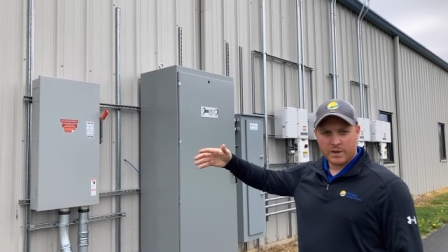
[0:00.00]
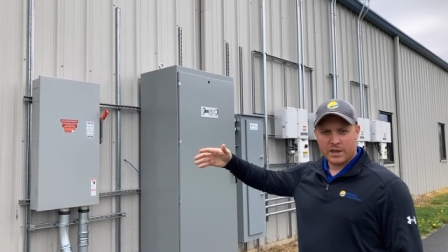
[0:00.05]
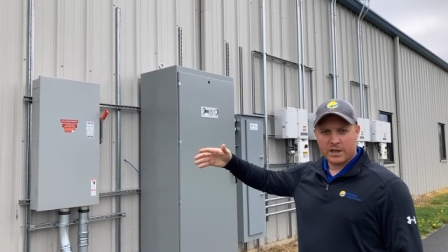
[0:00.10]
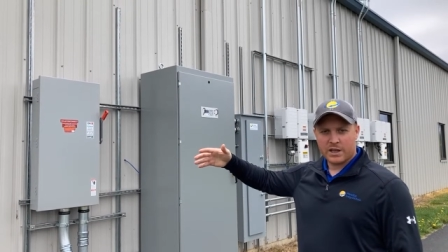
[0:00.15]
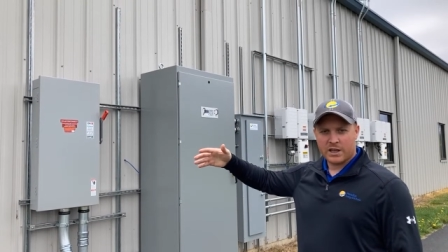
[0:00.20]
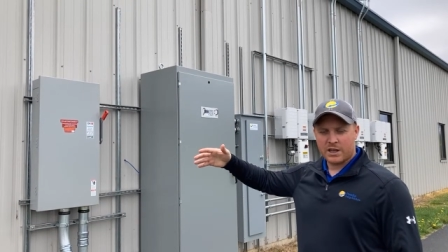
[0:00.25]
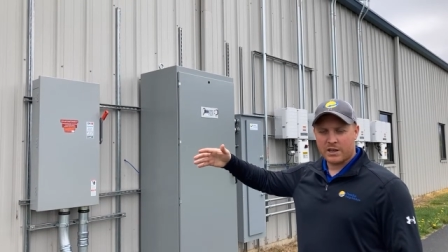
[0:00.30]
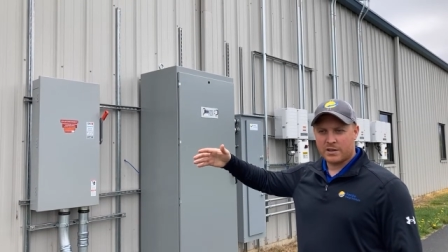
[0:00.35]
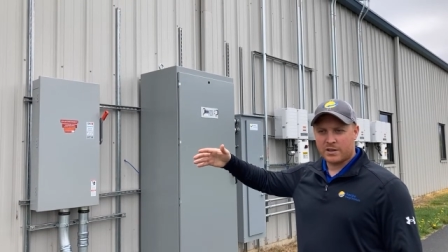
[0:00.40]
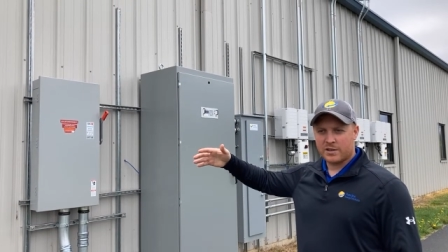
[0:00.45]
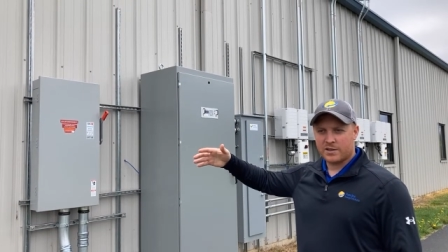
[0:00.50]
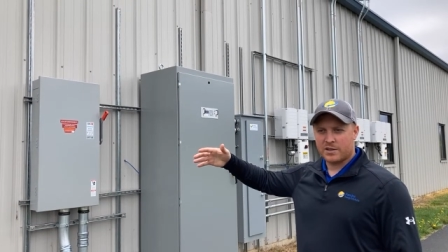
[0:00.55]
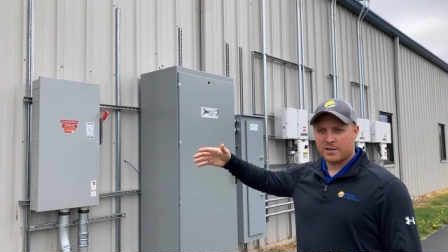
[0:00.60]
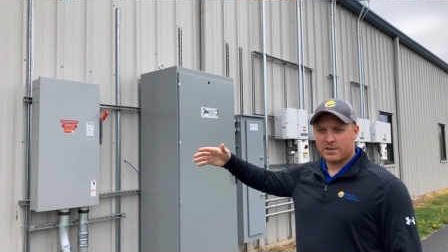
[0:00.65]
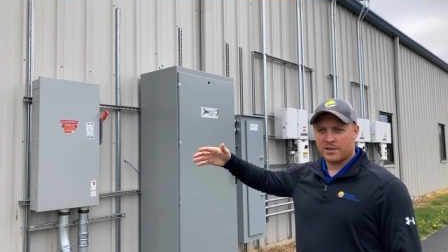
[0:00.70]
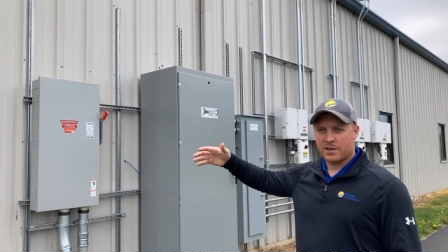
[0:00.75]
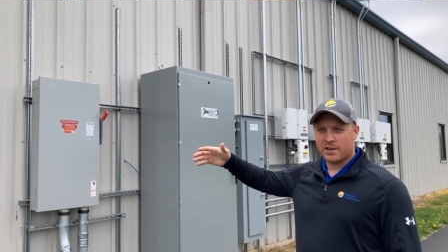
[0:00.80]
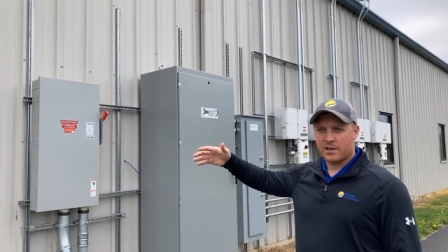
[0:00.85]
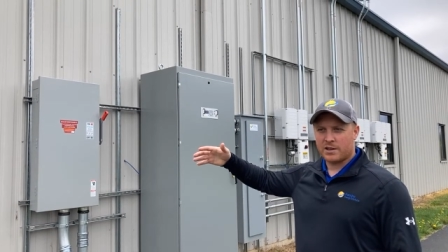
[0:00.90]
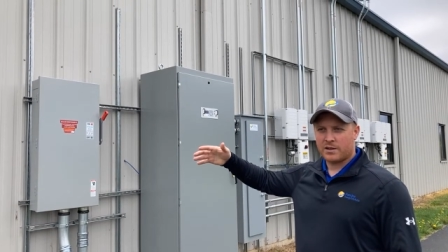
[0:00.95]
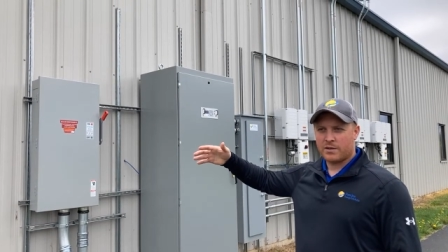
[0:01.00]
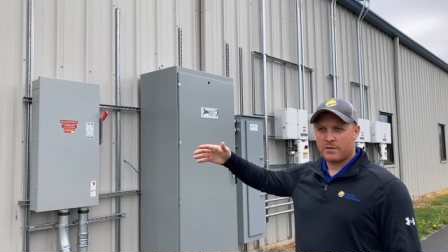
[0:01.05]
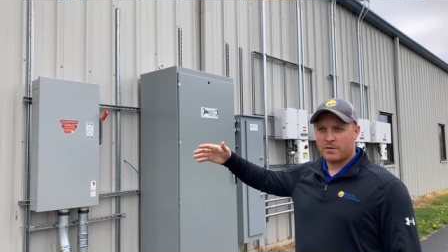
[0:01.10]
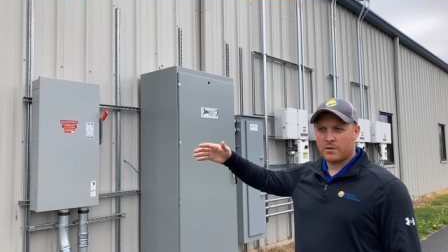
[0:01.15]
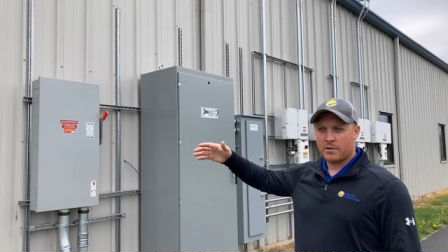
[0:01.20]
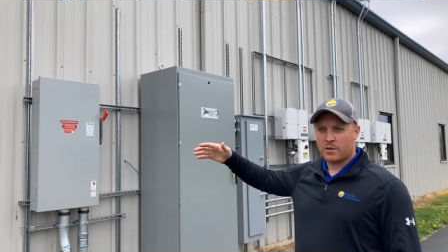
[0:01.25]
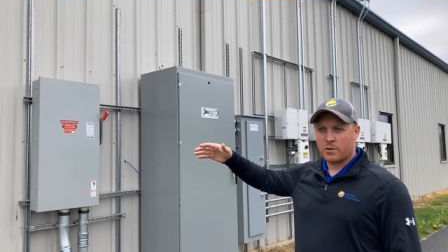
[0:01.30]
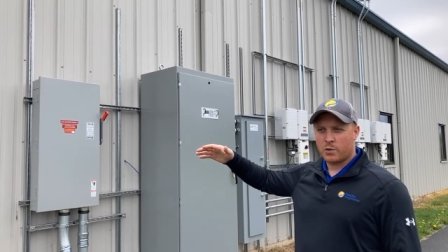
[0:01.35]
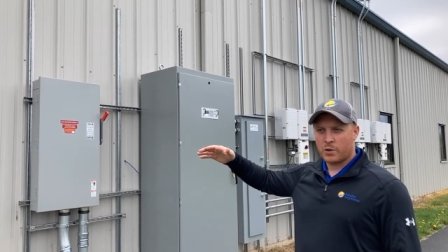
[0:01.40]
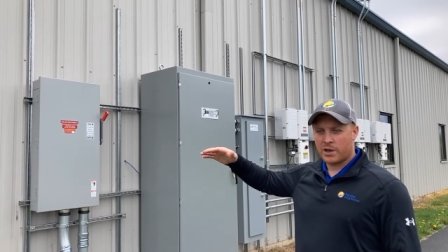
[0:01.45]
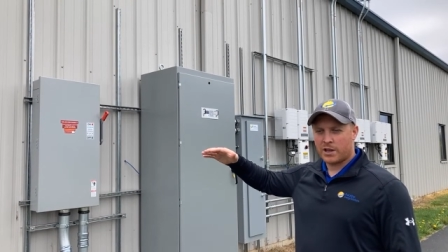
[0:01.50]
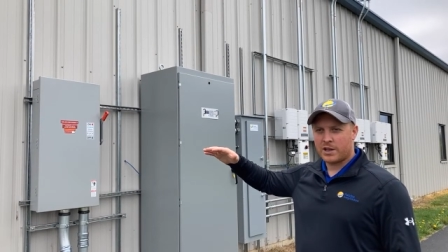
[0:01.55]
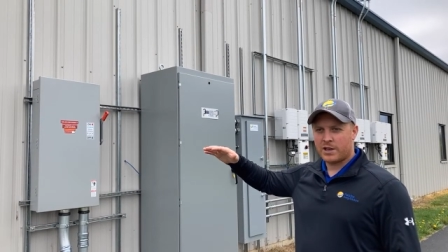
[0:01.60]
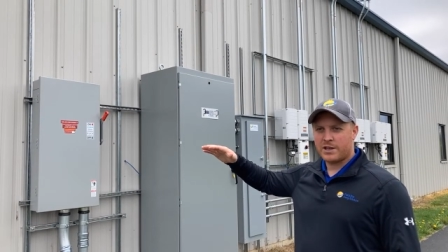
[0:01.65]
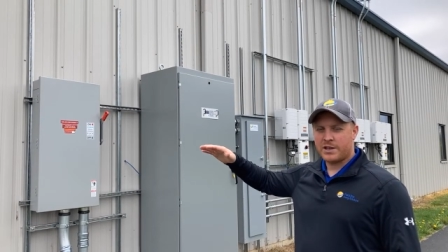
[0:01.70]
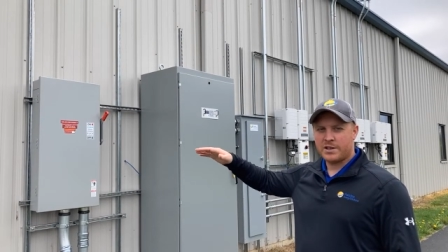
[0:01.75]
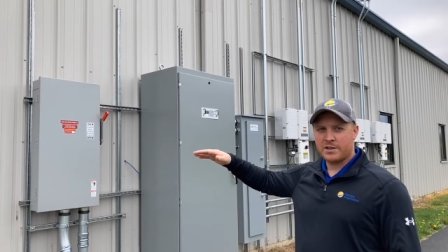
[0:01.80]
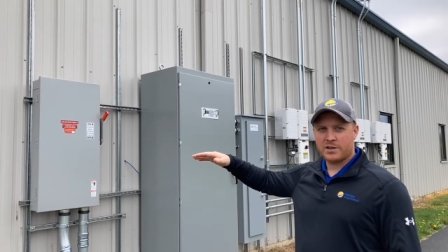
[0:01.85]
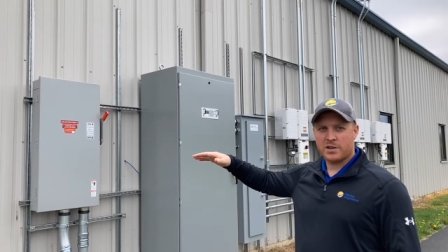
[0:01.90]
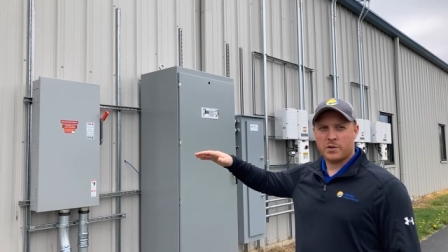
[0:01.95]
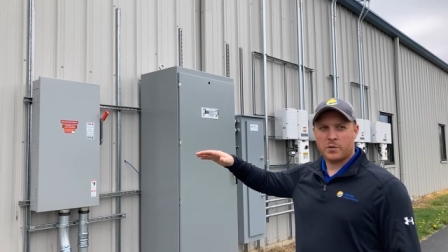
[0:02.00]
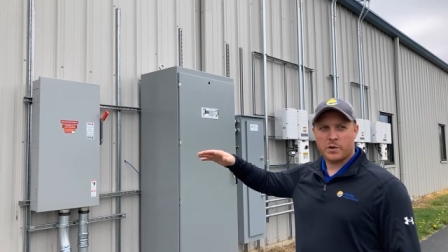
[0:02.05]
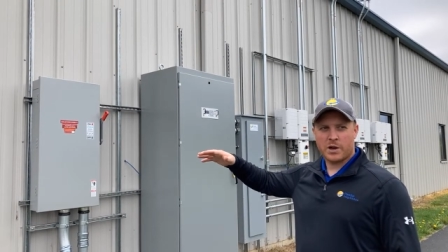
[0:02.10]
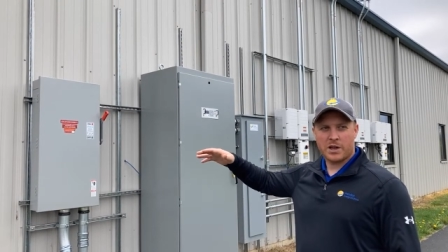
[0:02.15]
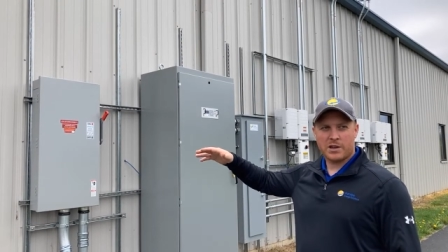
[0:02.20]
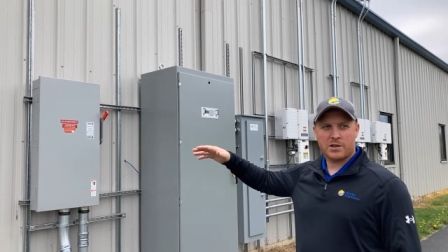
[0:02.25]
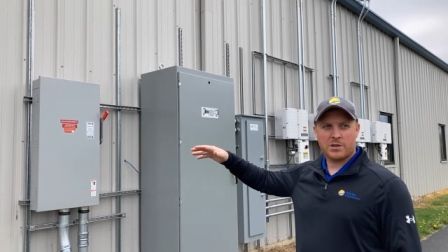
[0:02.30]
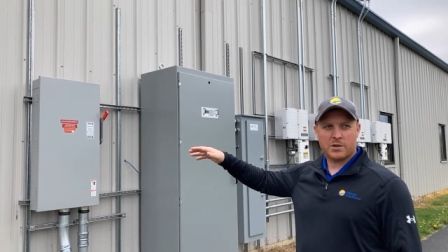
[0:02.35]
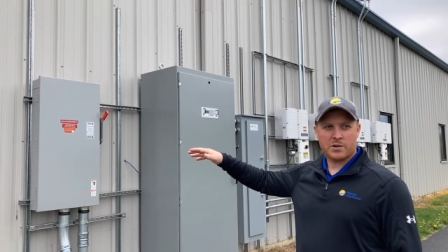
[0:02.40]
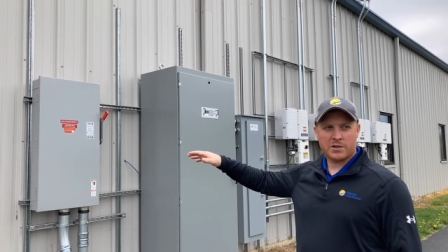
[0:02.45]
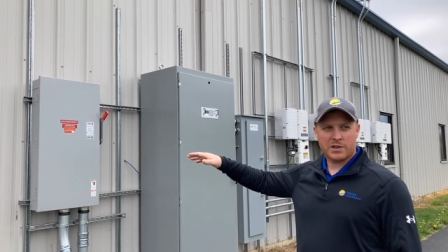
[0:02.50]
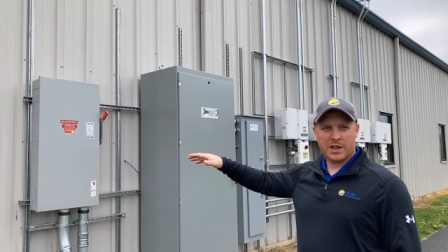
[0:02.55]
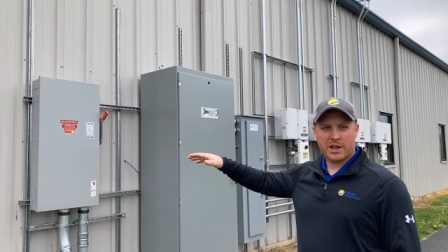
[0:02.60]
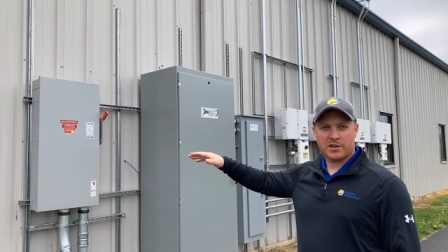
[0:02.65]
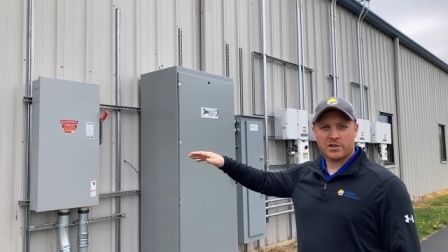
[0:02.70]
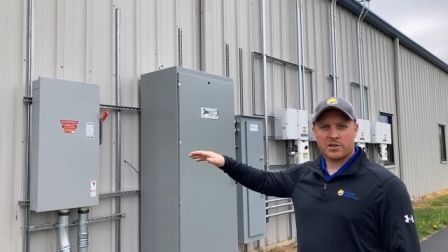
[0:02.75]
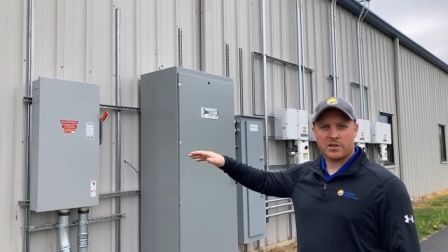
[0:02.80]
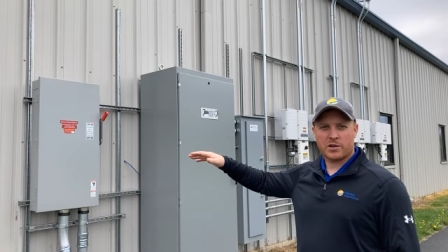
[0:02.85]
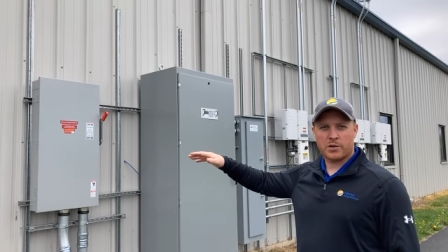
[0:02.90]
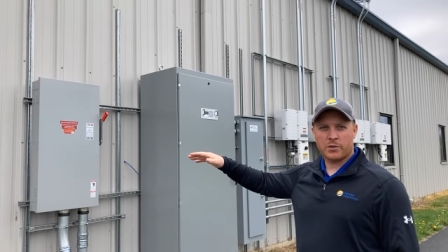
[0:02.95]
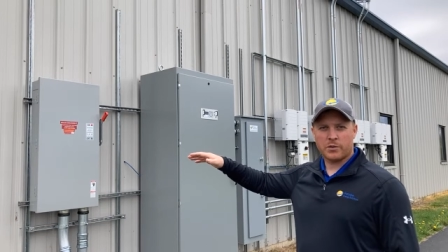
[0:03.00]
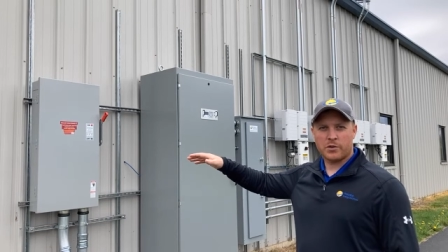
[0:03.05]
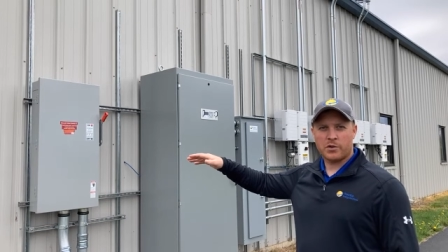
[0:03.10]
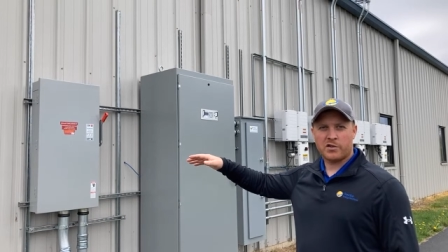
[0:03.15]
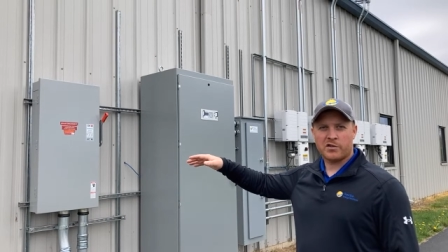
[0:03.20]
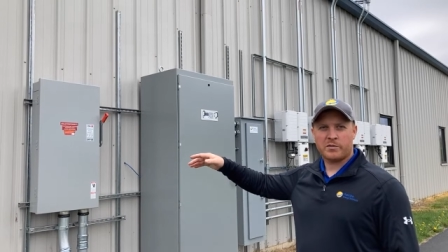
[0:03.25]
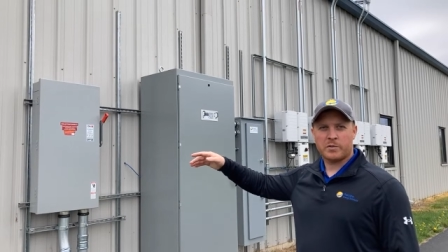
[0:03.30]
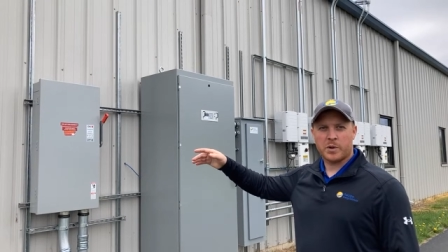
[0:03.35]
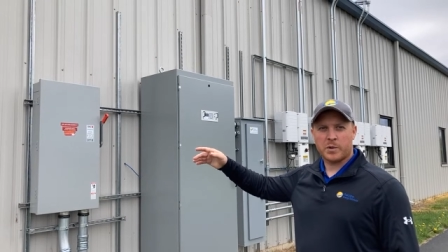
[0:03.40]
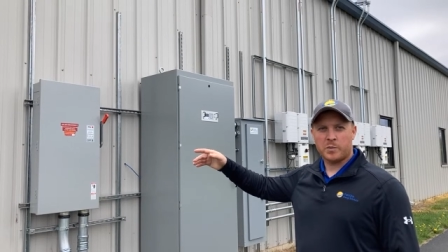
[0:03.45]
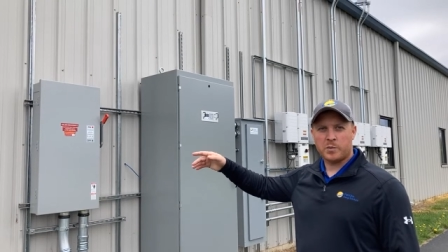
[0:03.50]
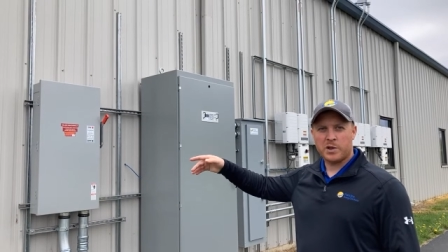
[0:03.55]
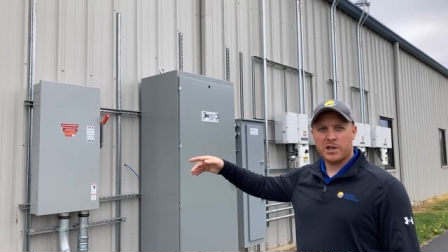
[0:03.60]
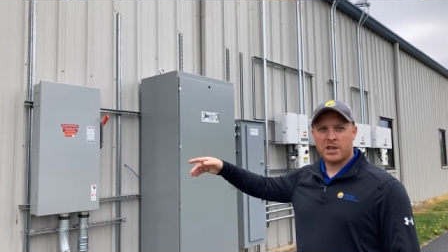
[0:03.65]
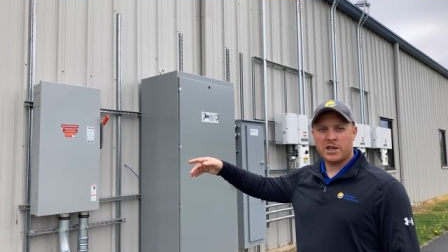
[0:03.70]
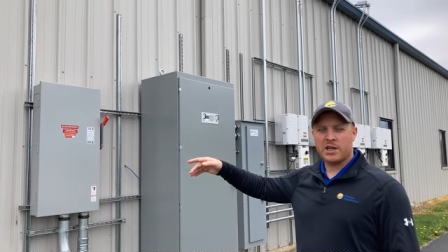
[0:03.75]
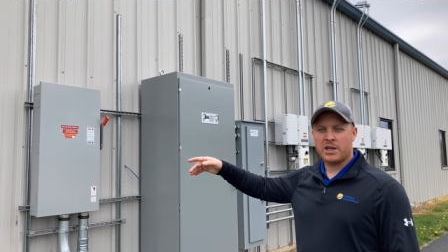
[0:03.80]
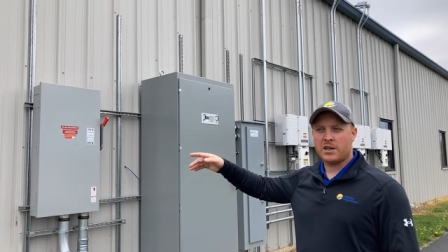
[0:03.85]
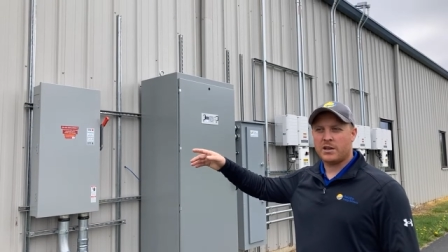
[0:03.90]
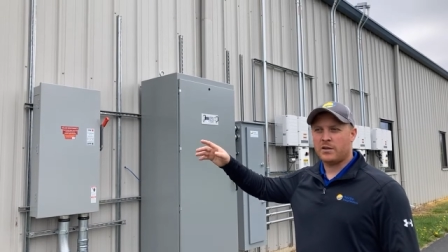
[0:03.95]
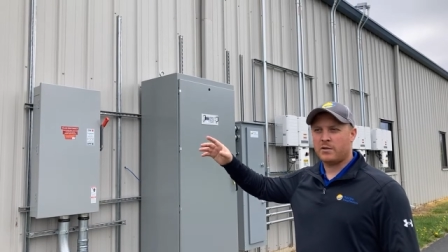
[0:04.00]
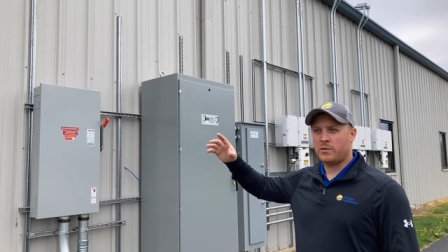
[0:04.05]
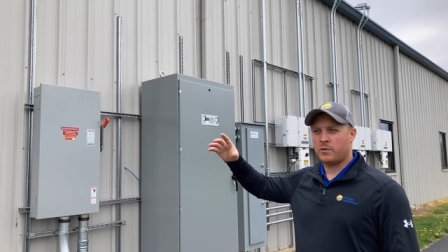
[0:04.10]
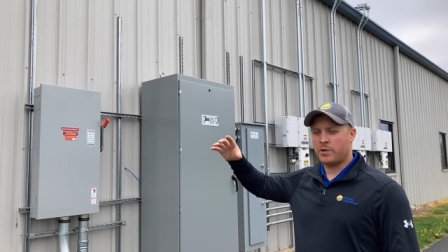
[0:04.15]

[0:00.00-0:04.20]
A, this is a quick, easy way to attach to the roof, but B,